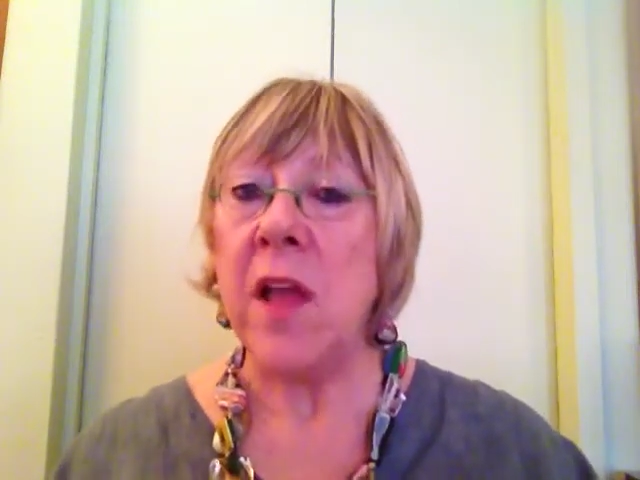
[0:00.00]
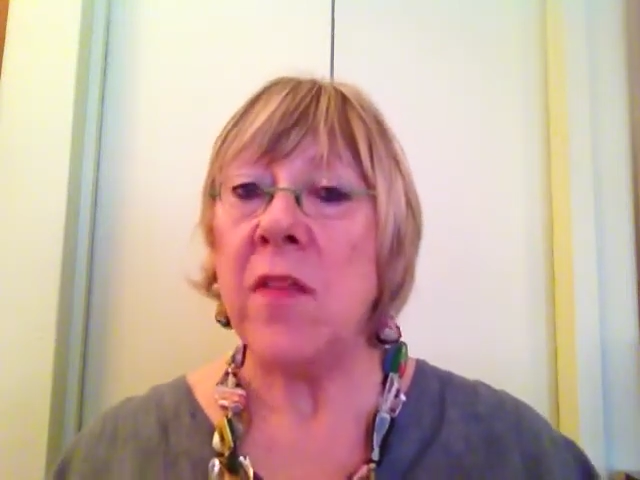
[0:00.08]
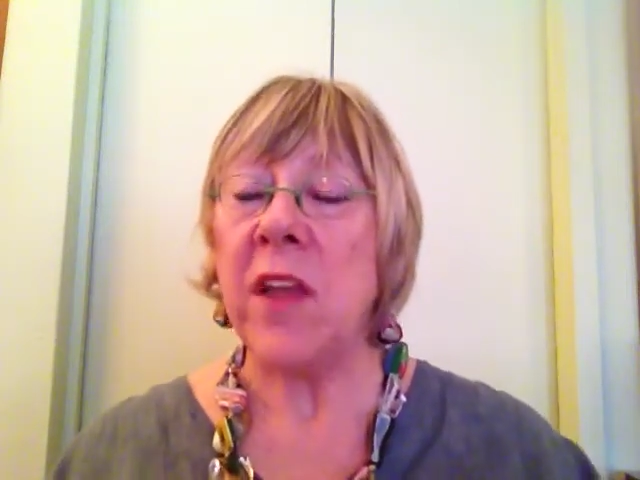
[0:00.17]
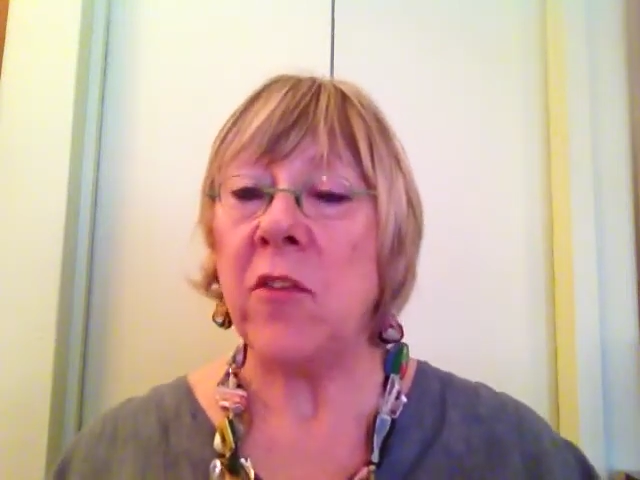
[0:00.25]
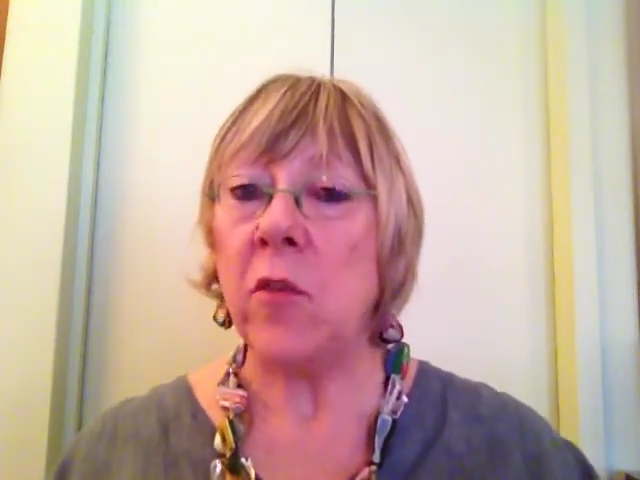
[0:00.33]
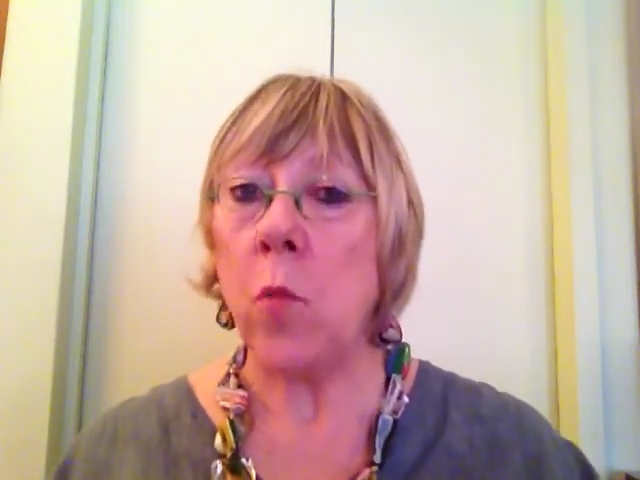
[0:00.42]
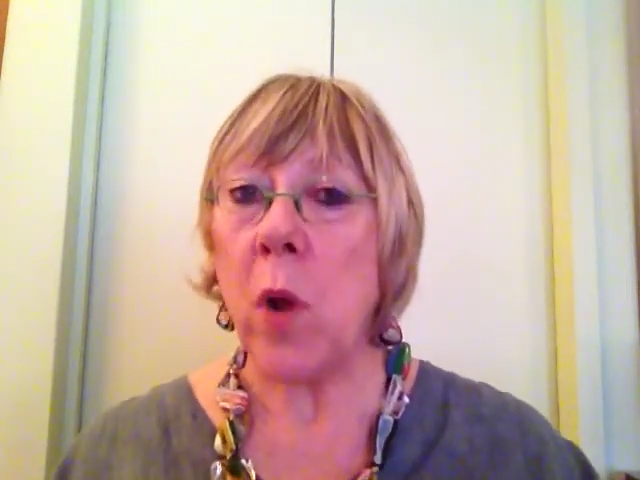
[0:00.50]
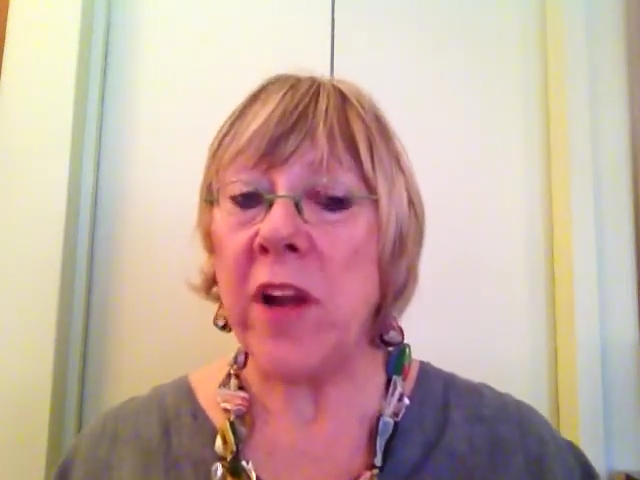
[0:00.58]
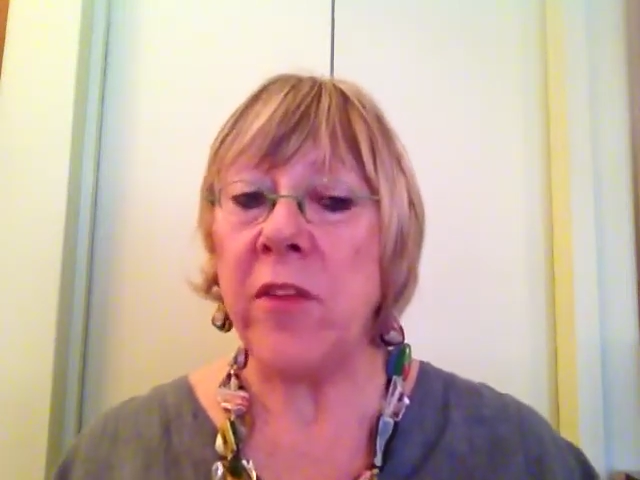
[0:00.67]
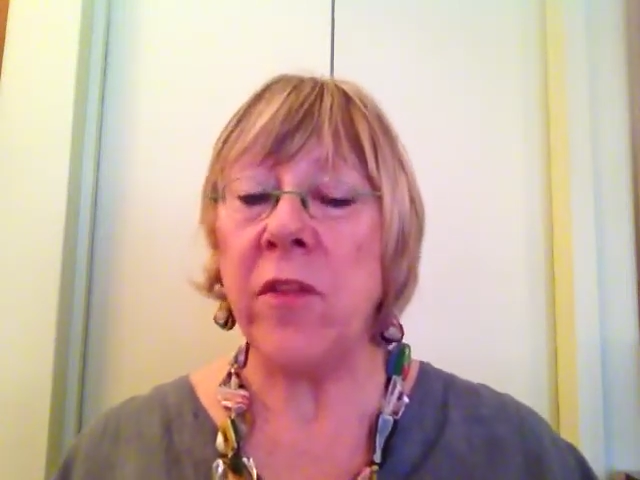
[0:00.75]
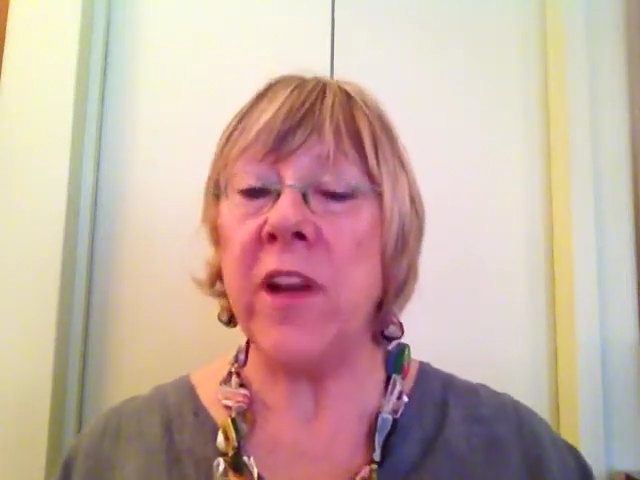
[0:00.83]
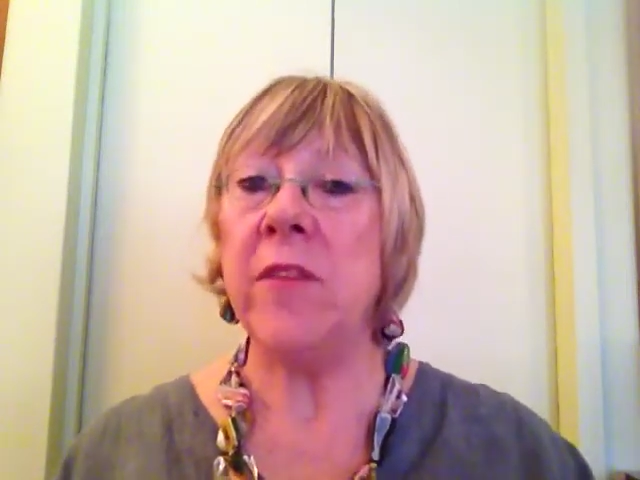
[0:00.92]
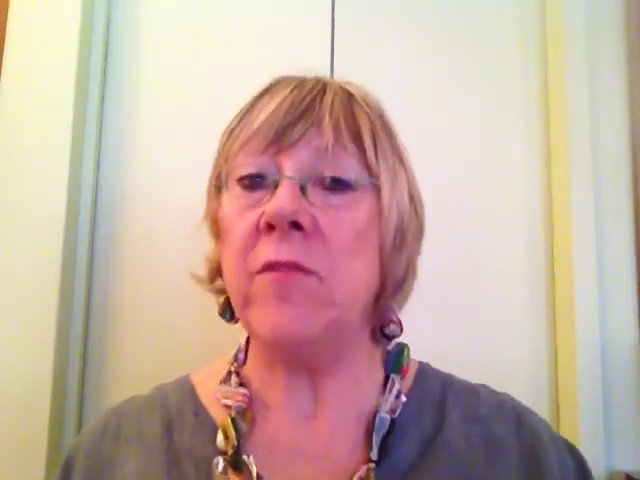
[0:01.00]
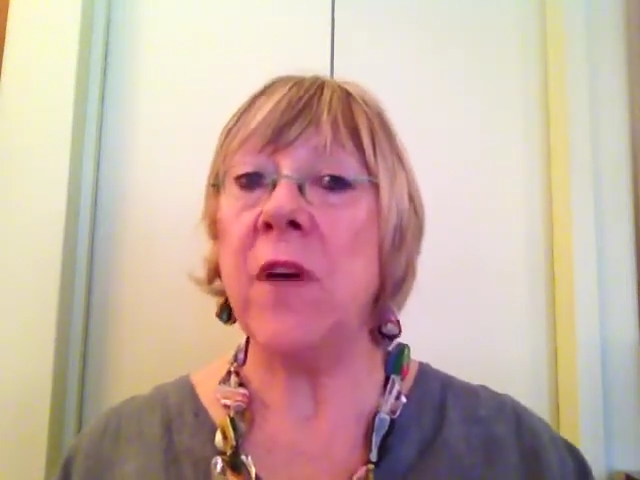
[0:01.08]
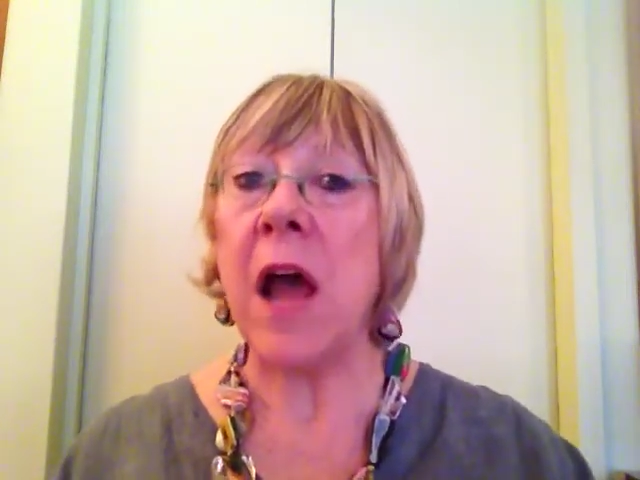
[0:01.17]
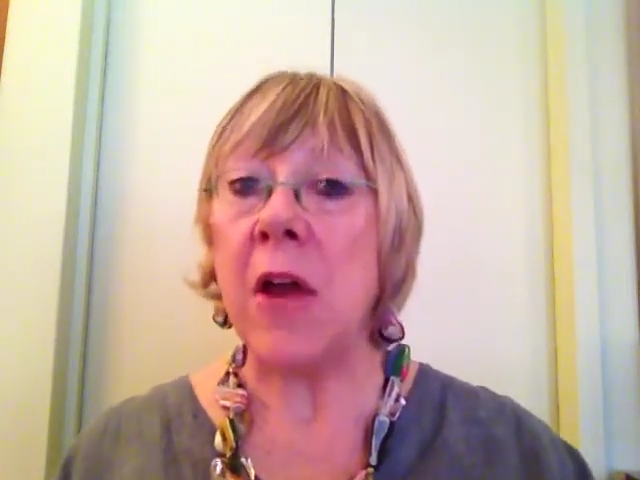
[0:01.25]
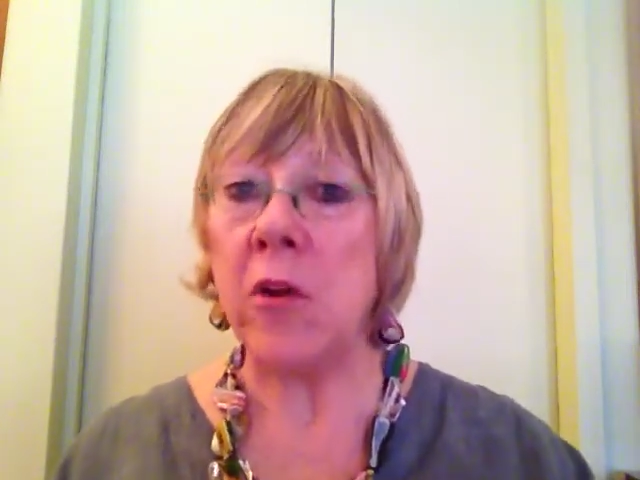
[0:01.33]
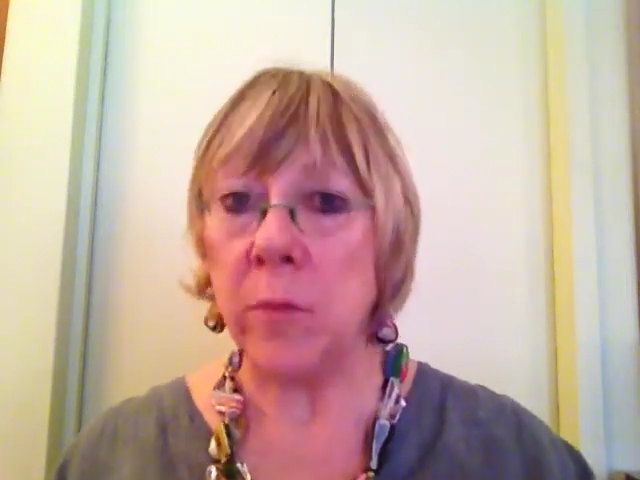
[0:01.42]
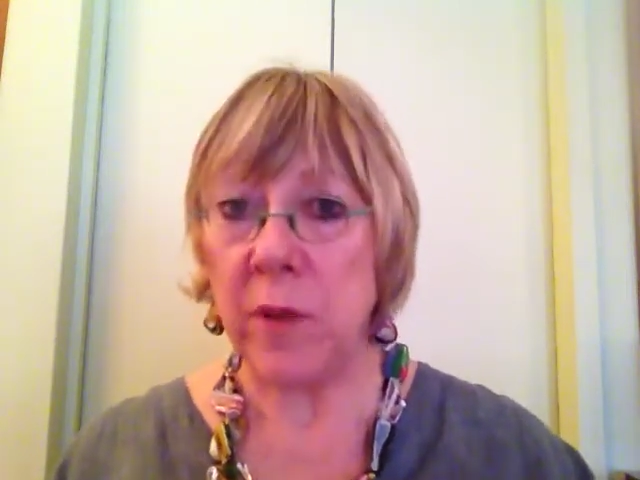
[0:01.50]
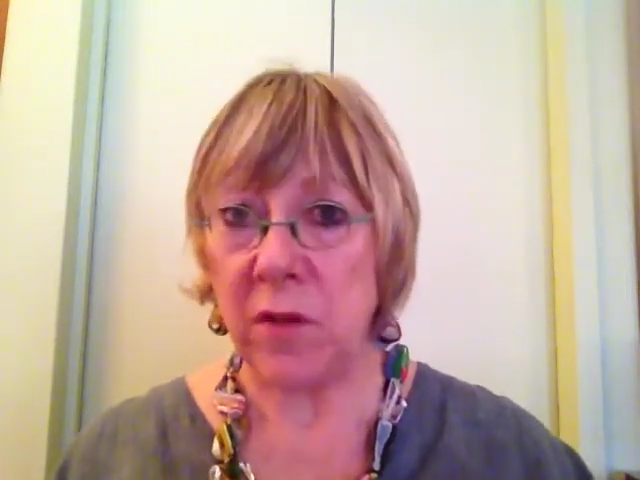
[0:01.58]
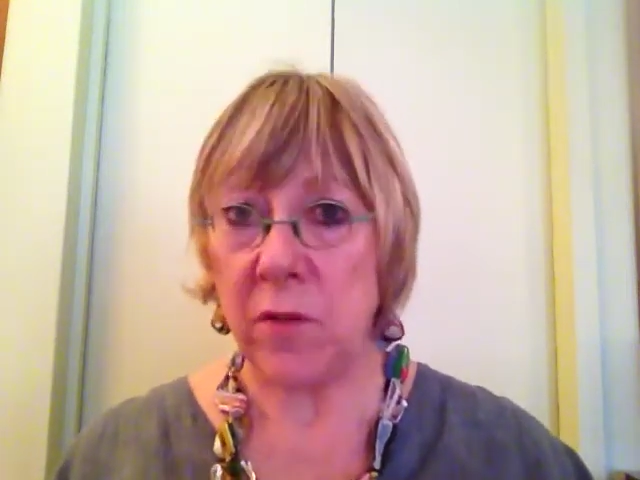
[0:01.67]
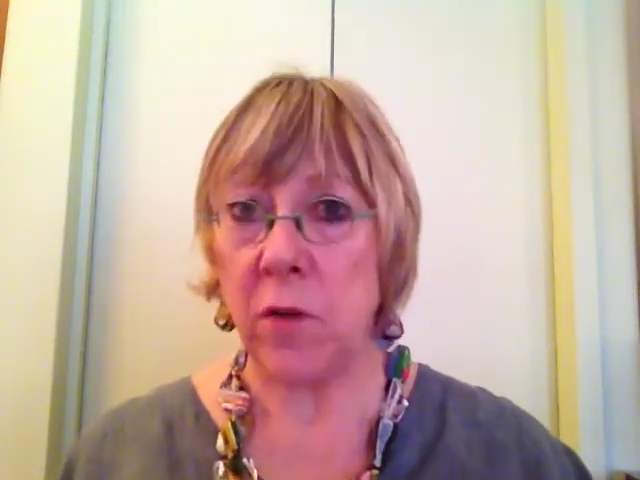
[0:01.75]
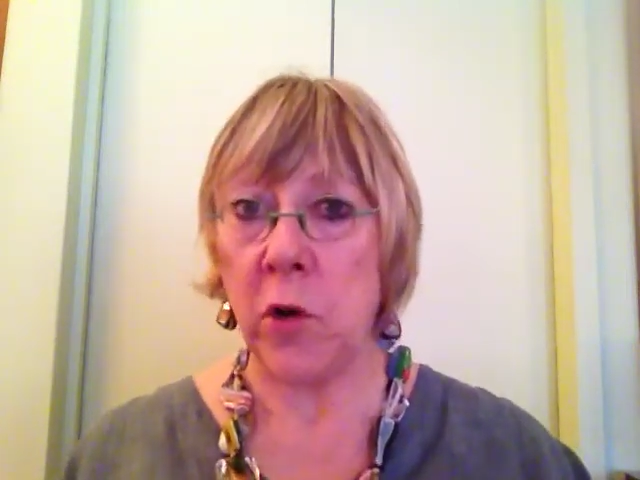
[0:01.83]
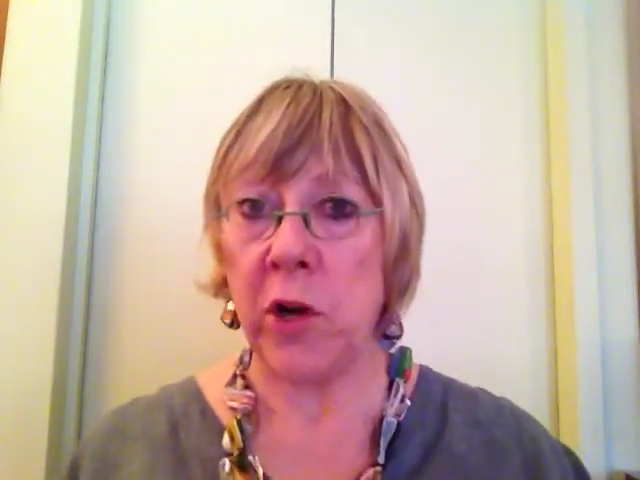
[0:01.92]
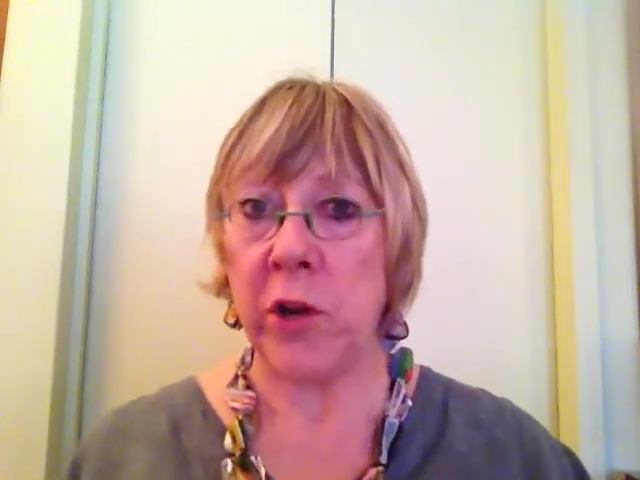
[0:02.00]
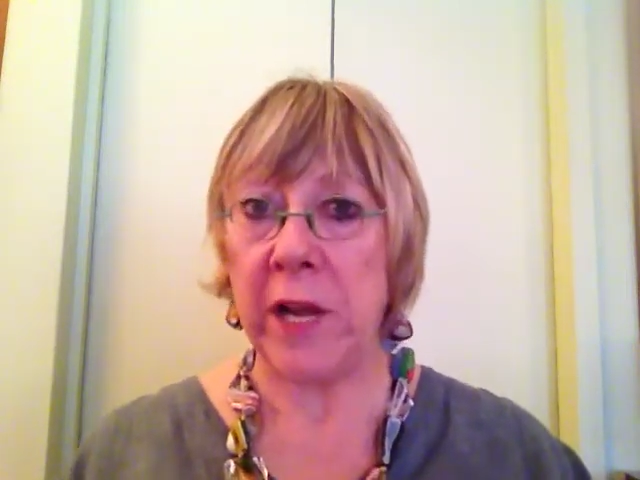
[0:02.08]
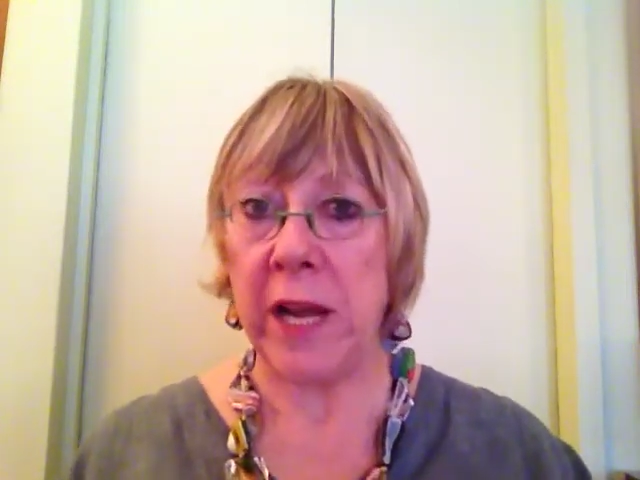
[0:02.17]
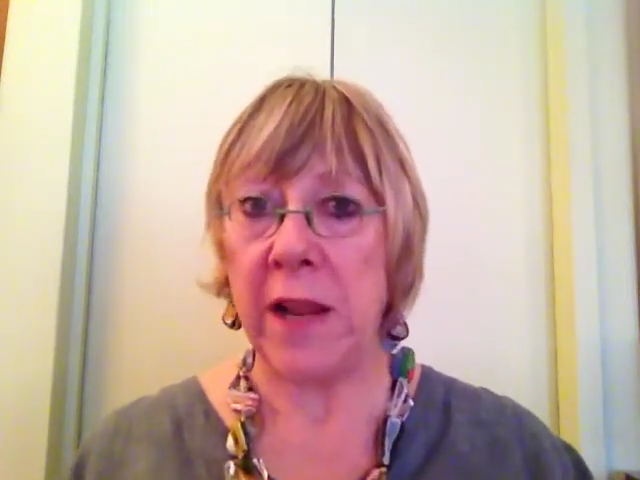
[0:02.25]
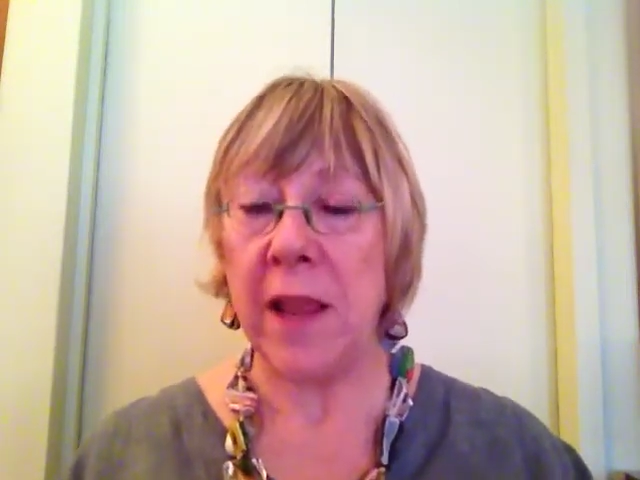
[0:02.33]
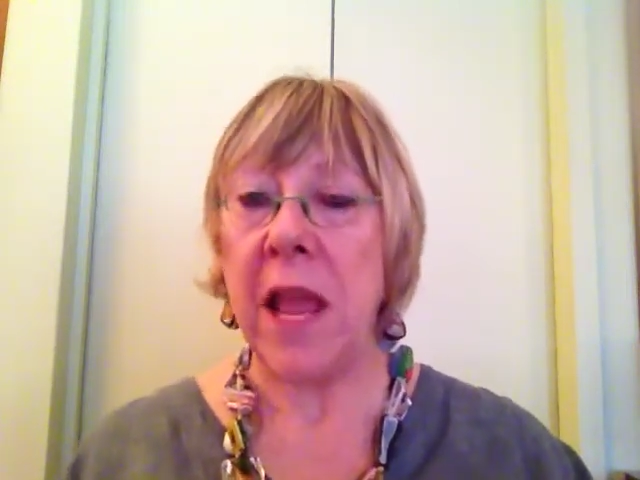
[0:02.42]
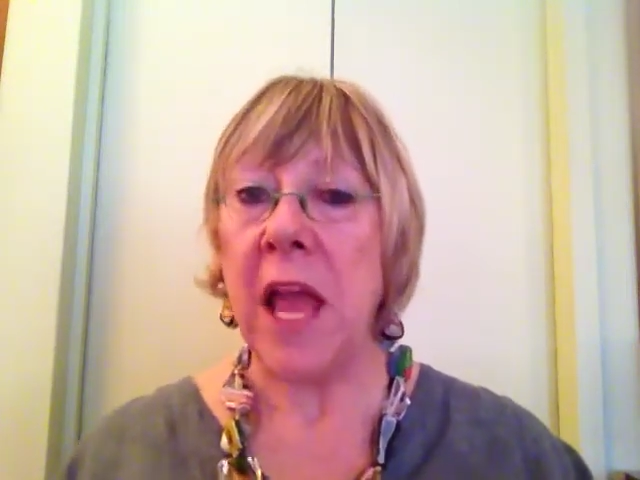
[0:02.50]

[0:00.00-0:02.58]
that's a wonderful environment for learning.